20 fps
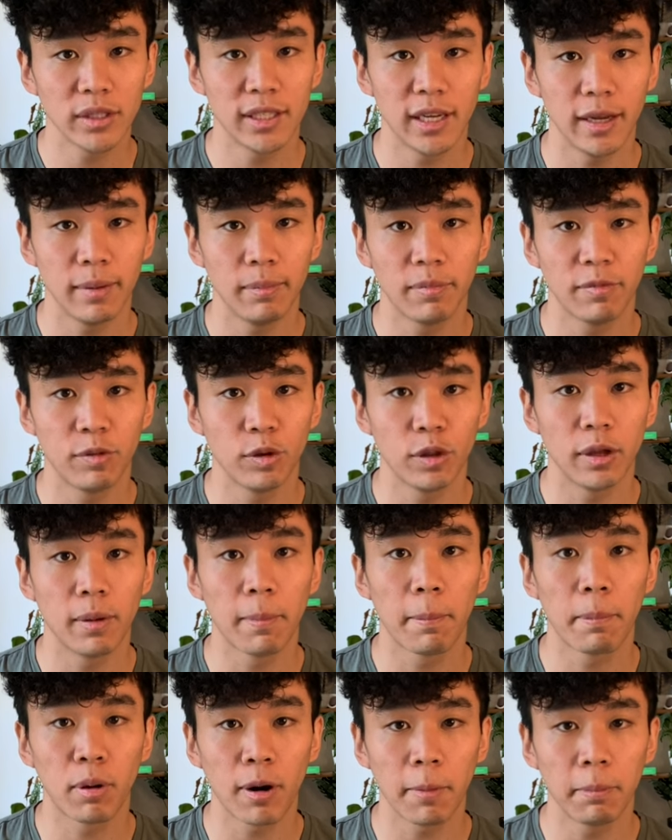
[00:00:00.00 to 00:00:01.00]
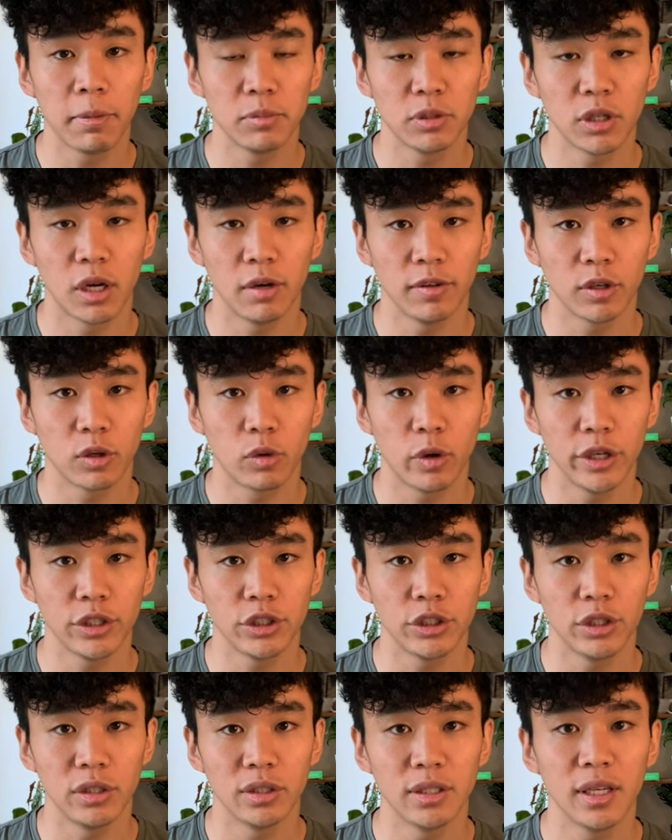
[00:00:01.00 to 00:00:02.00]
tip for the problem solving
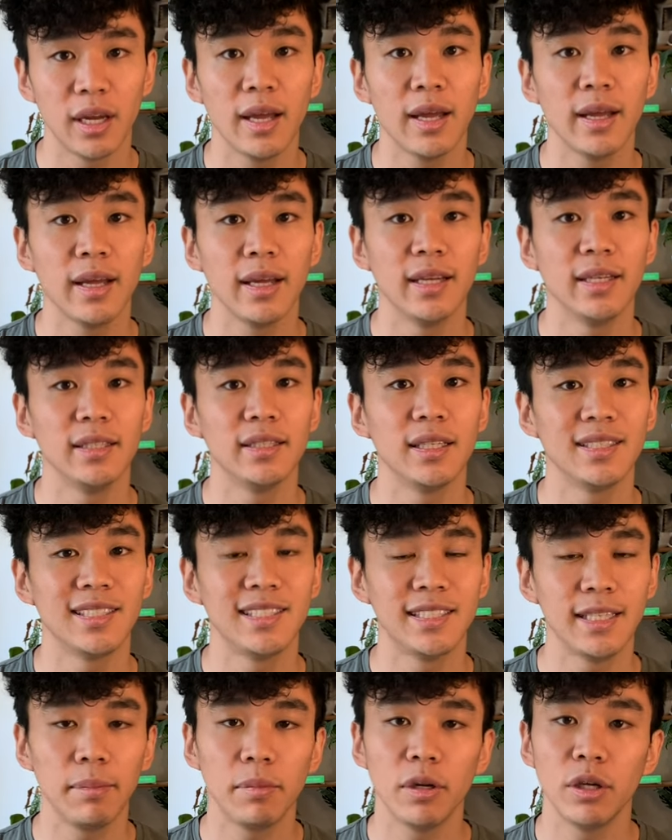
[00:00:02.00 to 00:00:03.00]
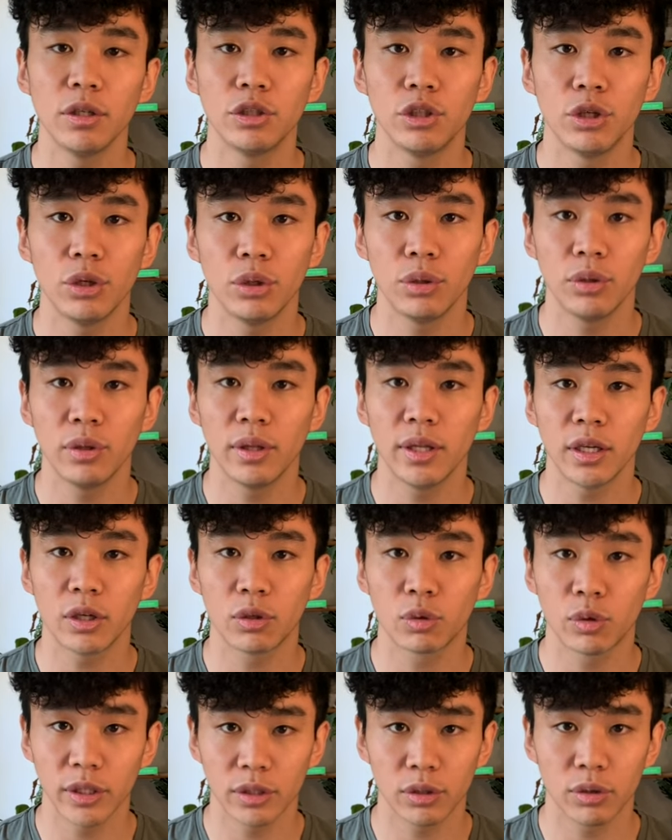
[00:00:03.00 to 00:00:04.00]
questions is similar to the
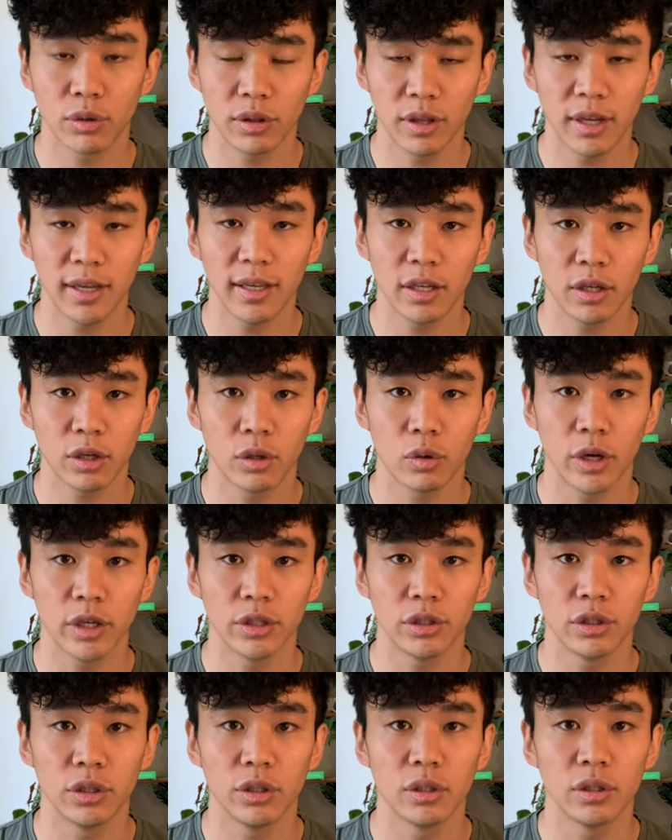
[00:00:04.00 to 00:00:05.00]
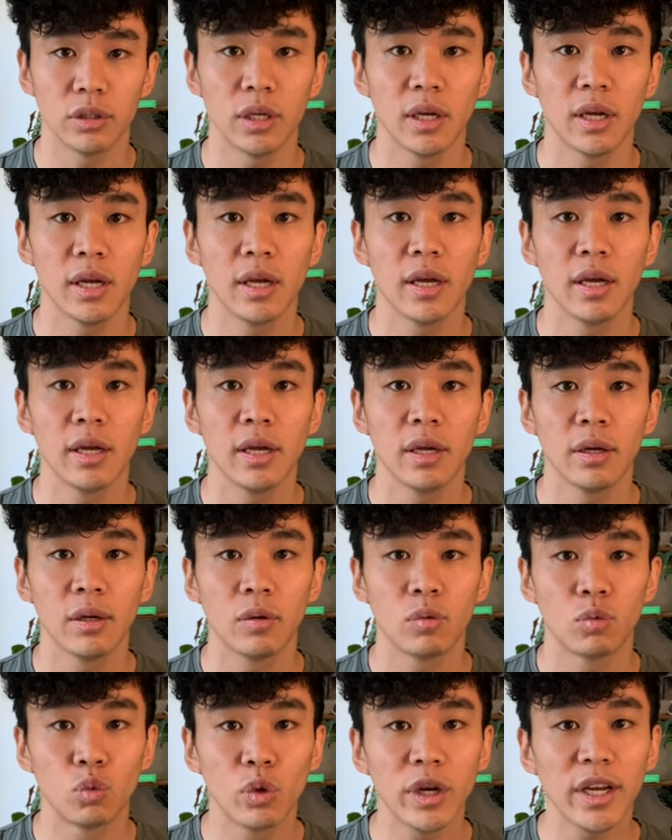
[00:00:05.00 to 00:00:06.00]
critical thinking questions,
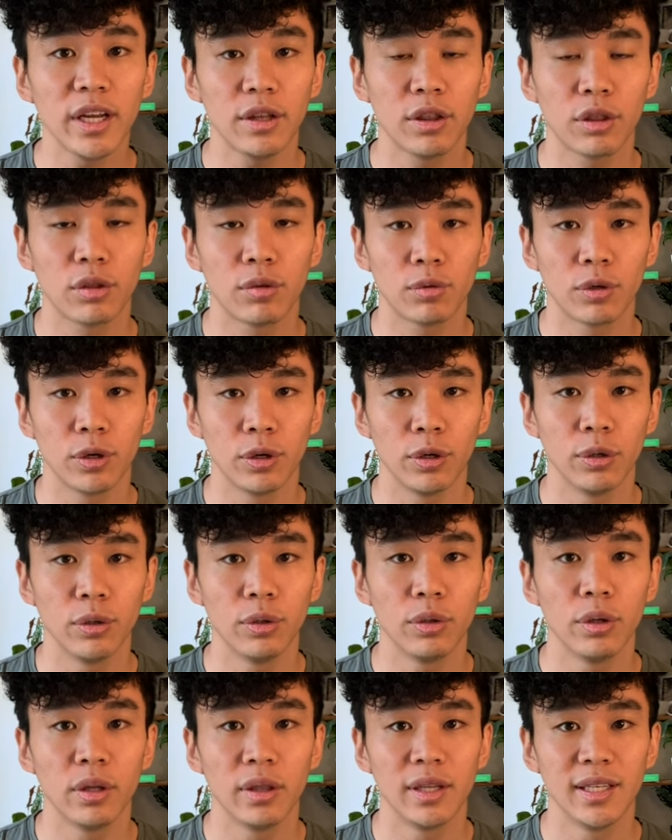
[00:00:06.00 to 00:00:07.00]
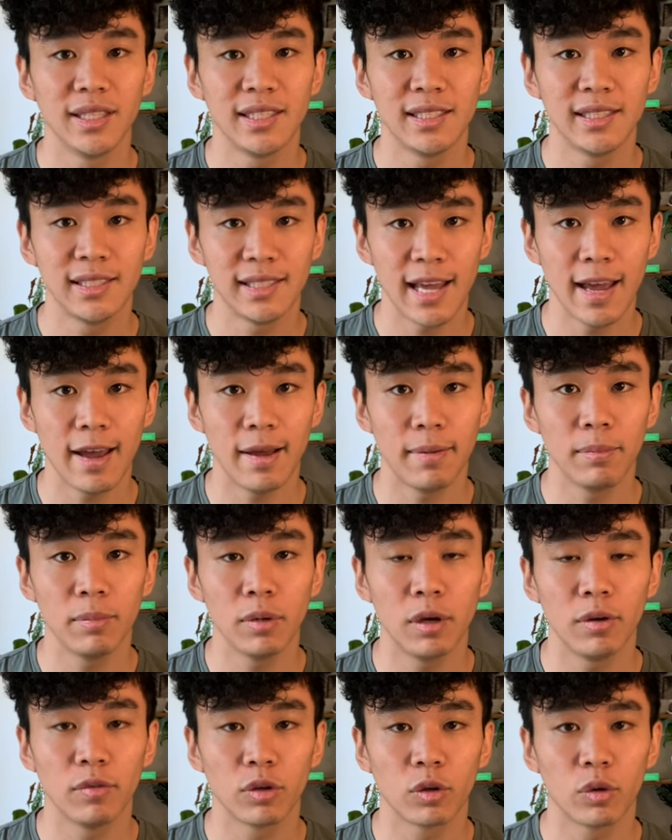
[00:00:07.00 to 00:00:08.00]
read through the
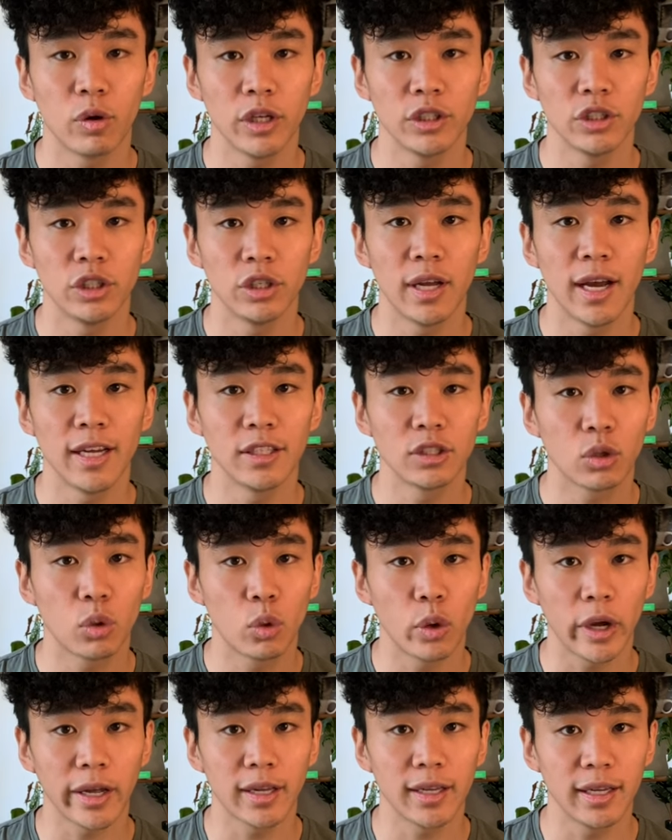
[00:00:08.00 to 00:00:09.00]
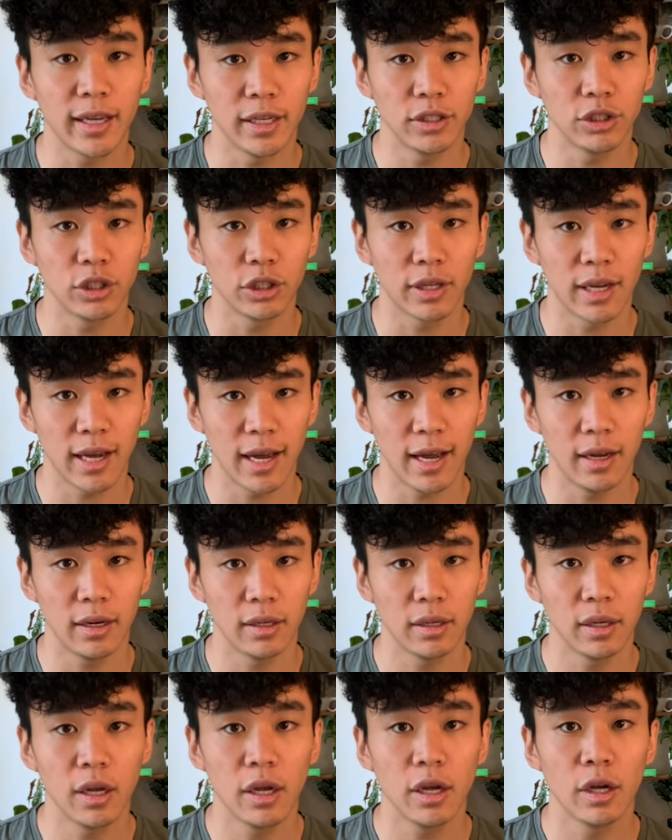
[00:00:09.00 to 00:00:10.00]
stem of the question as quickly as you can.